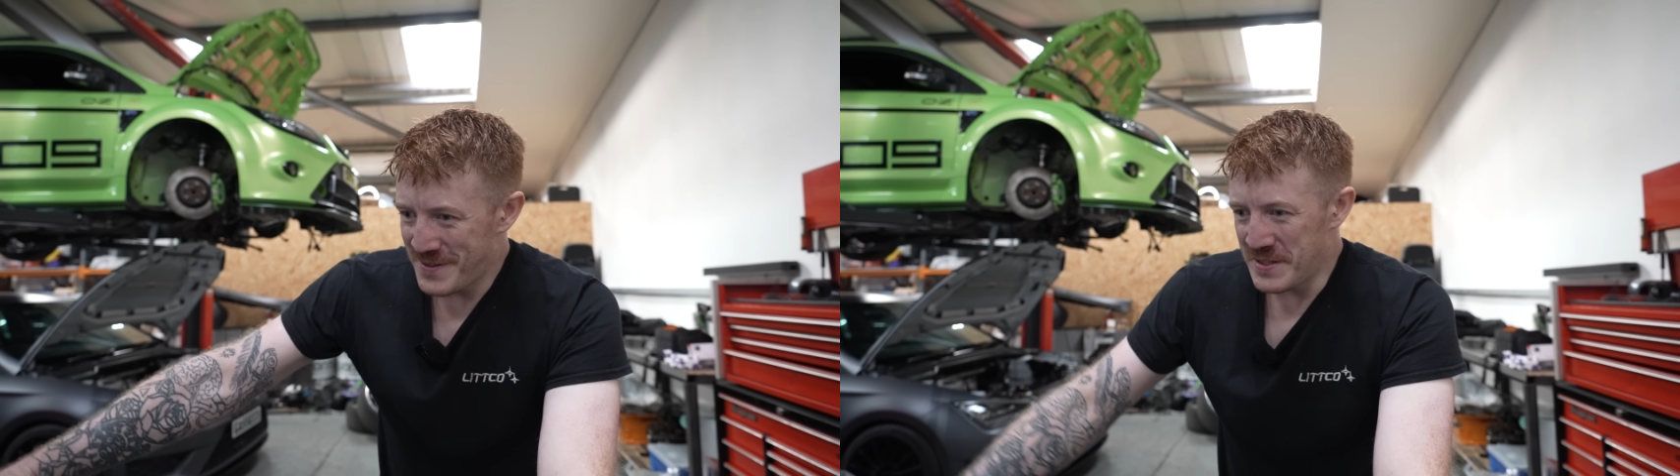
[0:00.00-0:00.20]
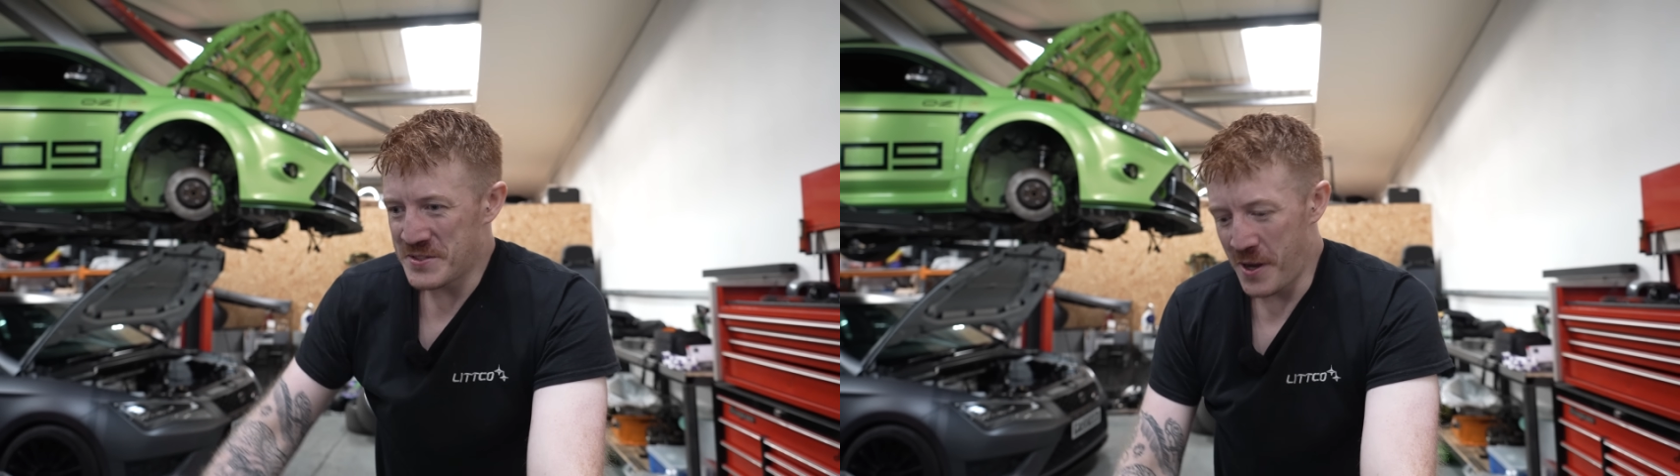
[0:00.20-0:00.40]

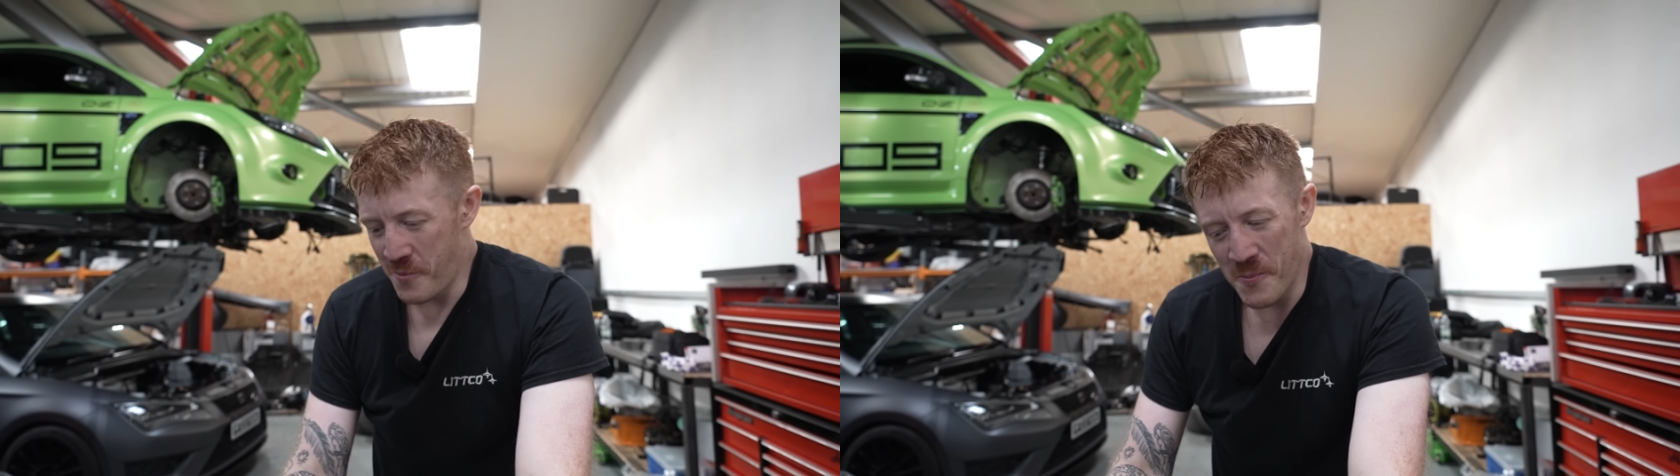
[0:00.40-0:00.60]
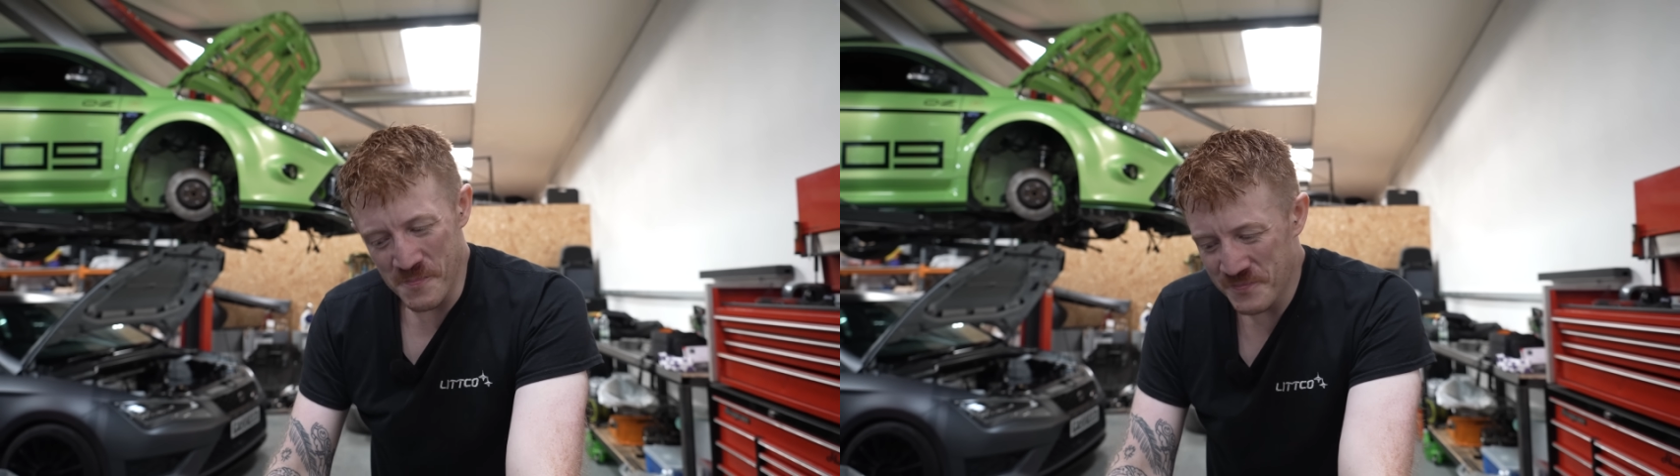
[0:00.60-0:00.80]
yeah, it's
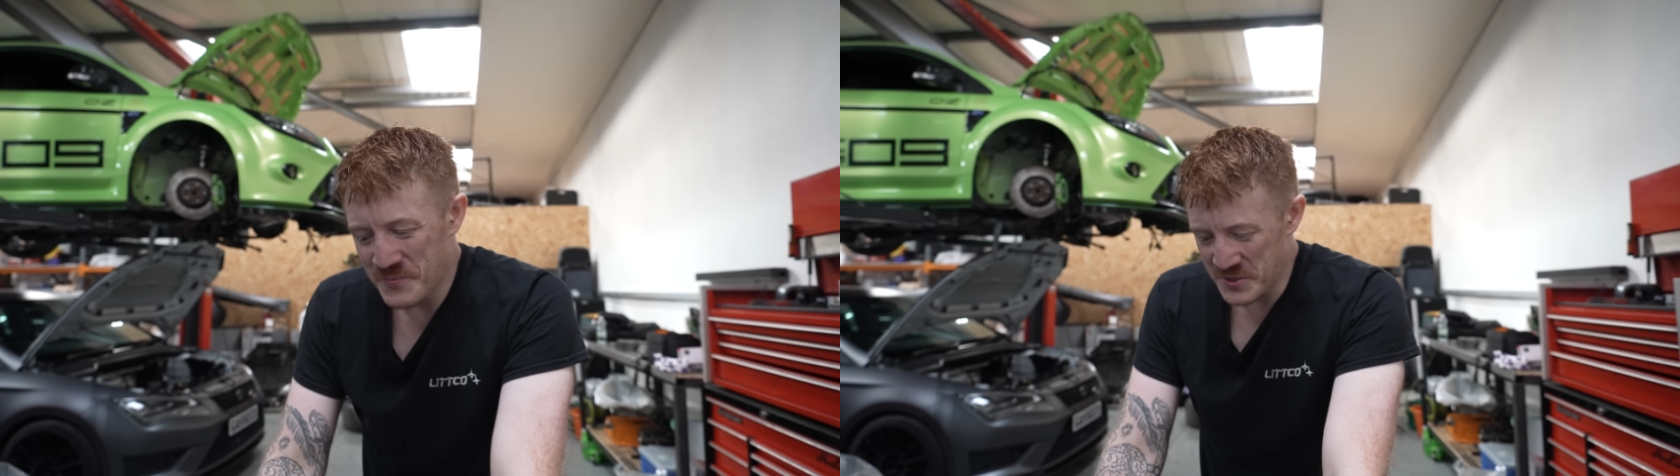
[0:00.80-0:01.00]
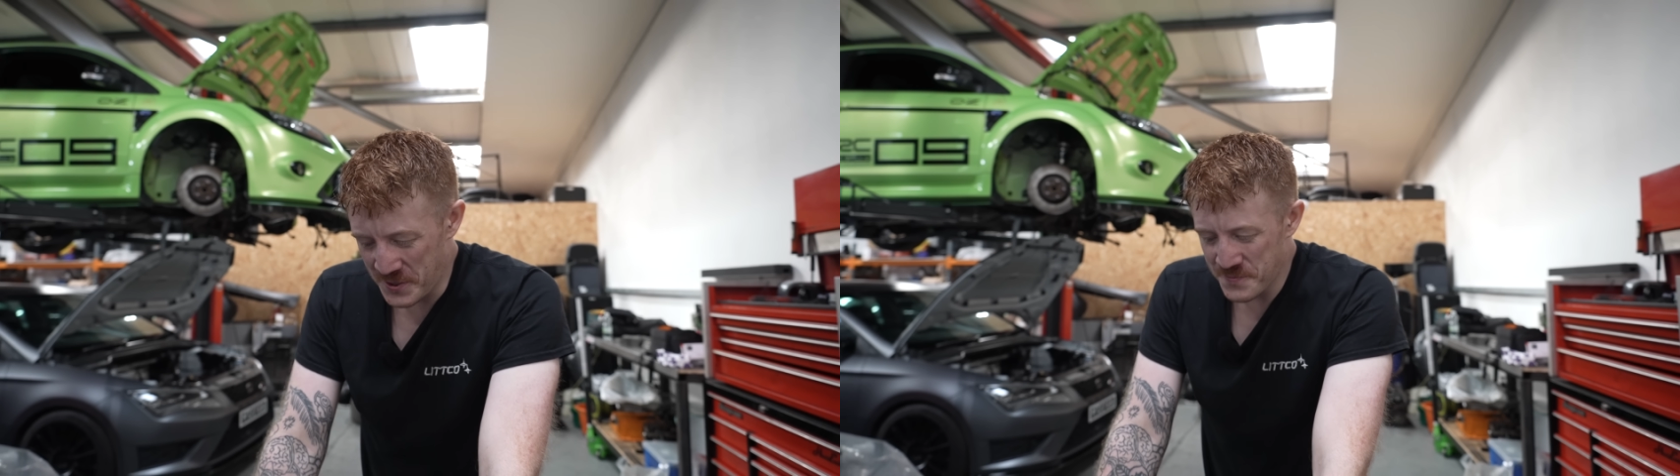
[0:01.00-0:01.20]
exactly.
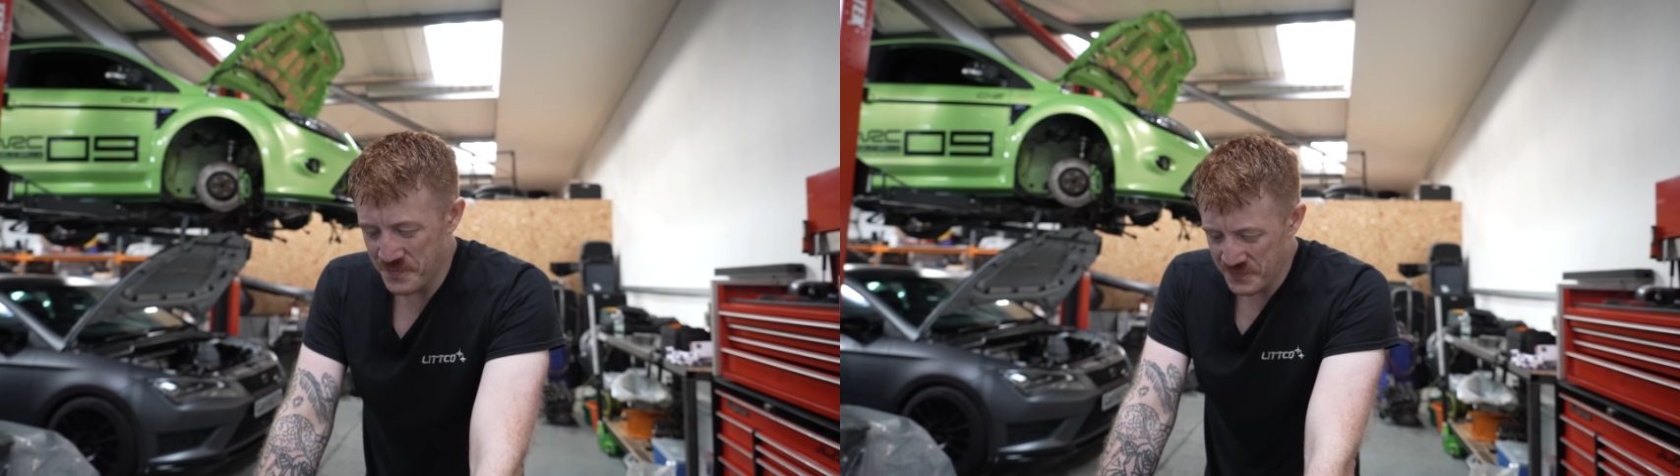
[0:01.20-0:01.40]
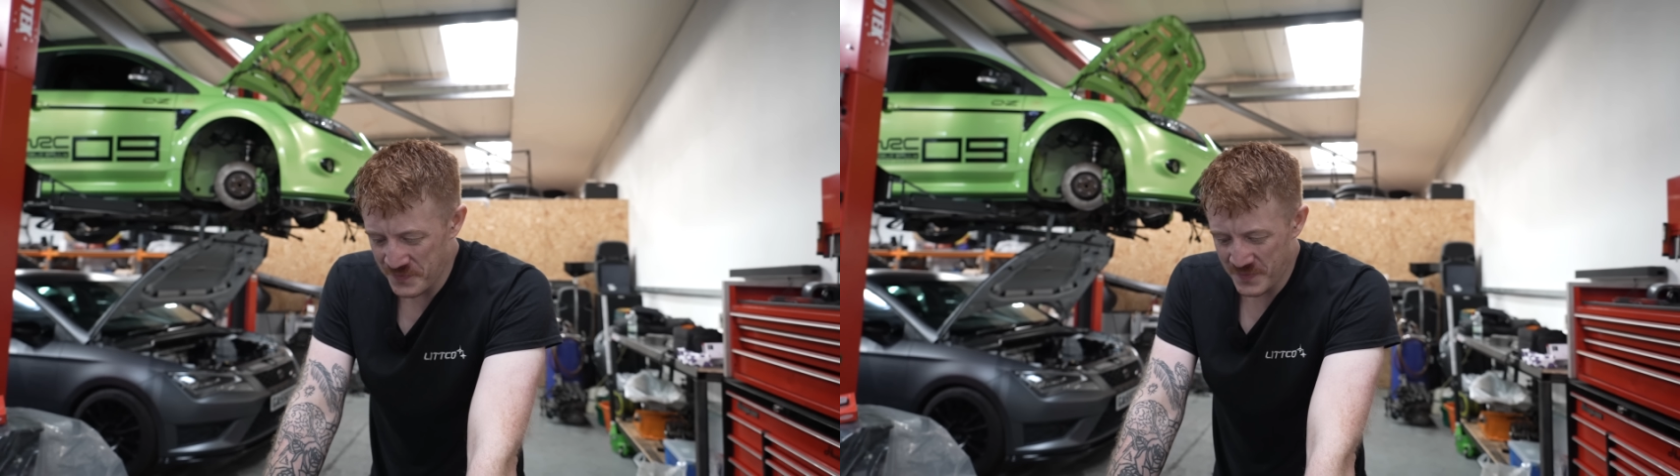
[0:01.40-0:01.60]
It's it so. is
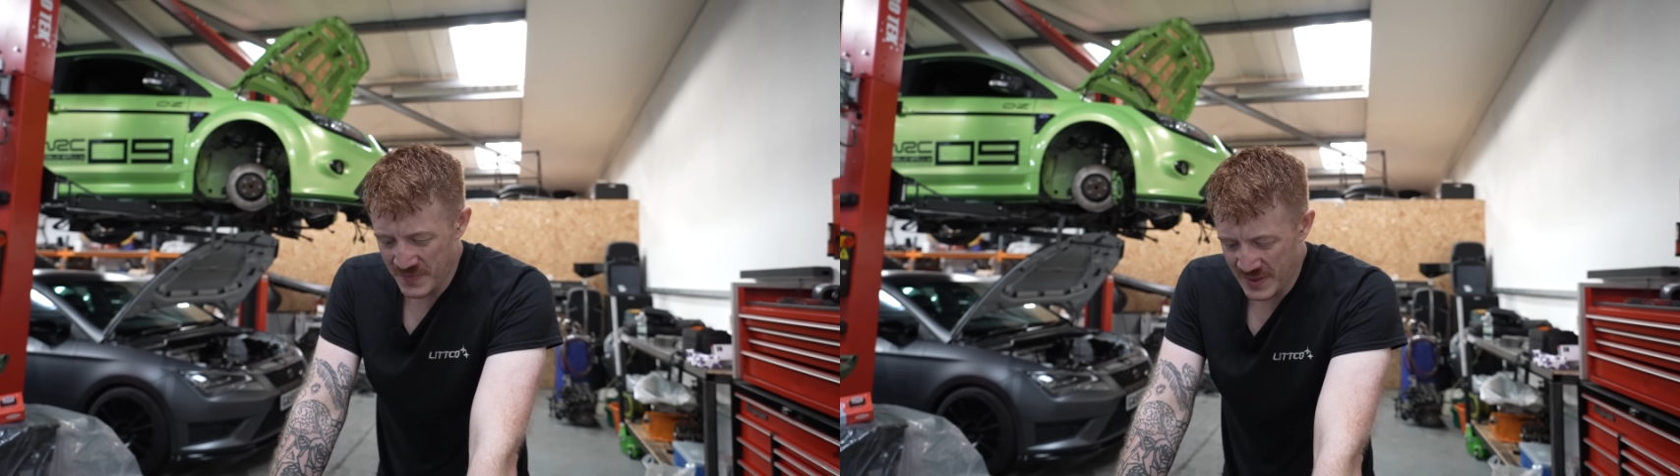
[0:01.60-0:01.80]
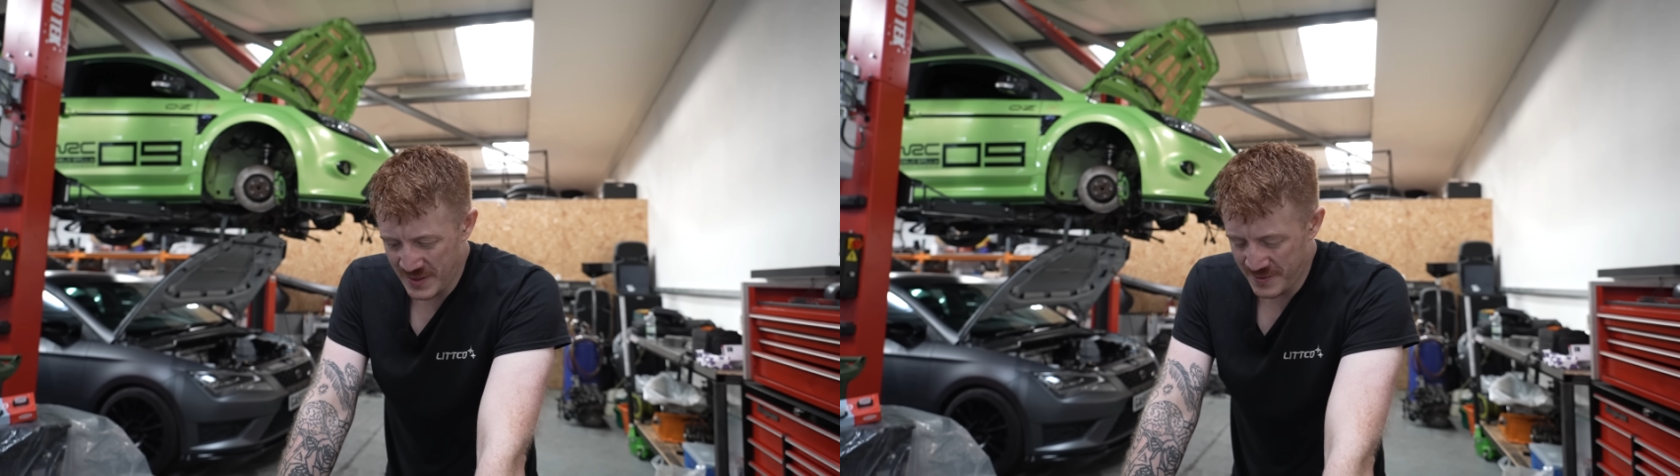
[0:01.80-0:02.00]
moved,
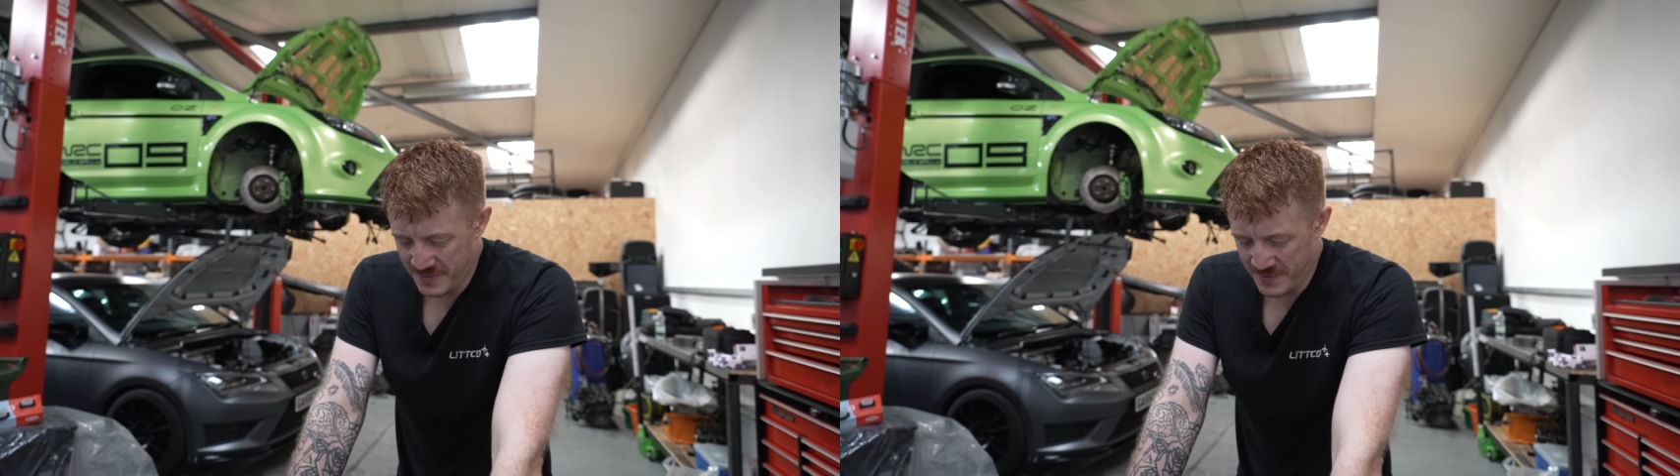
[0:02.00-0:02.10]
and um,